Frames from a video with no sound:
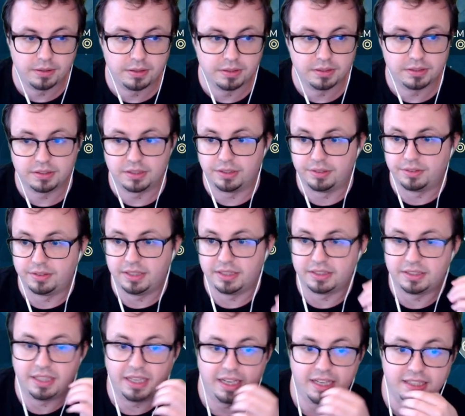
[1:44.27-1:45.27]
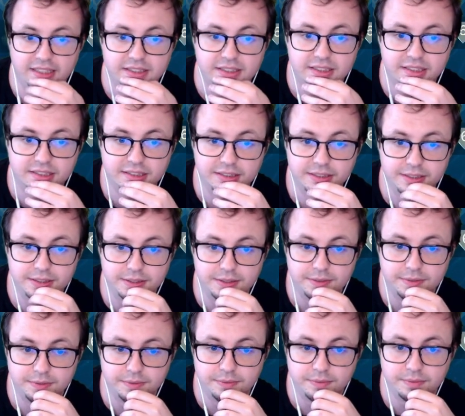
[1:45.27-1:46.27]
So this dies.
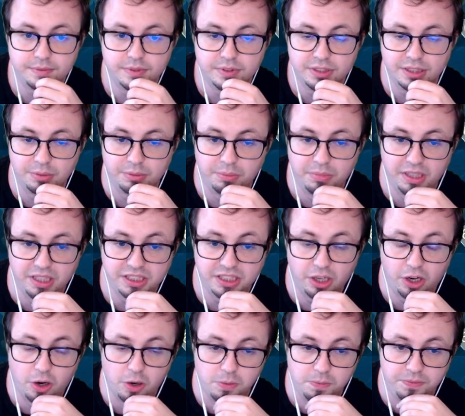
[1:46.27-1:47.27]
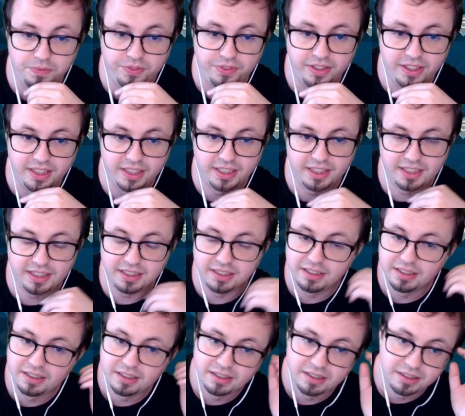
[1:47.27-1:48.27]
Summon Militia, hopefully
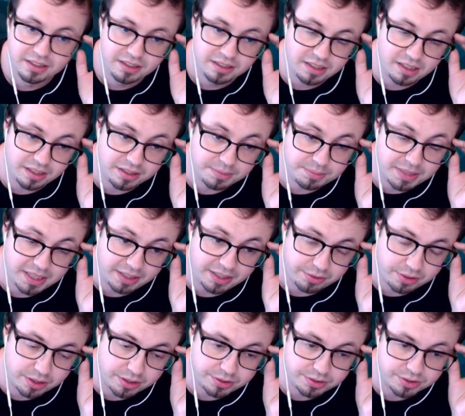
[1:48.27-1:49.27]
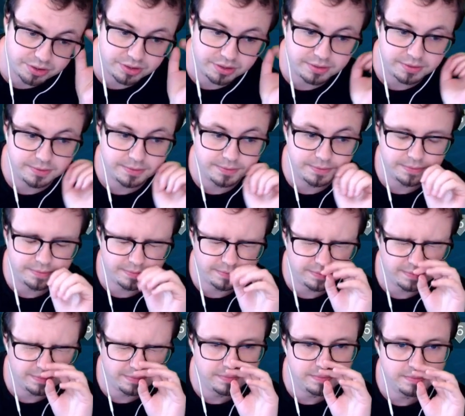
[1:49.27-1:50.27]
on the back rows.
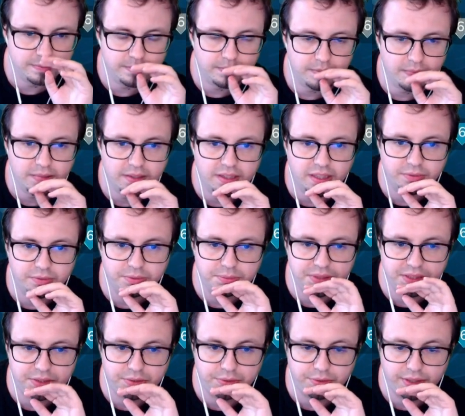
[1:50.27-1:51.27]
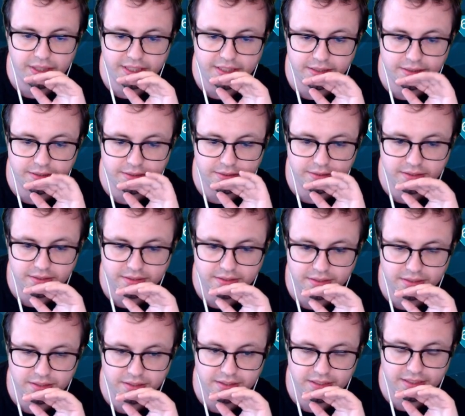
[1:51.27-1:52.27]
That would be great.
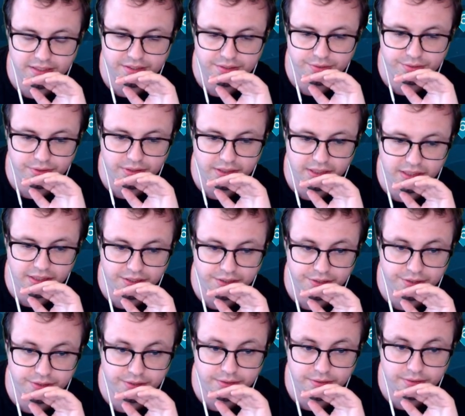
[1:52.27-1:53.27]
So that's really good.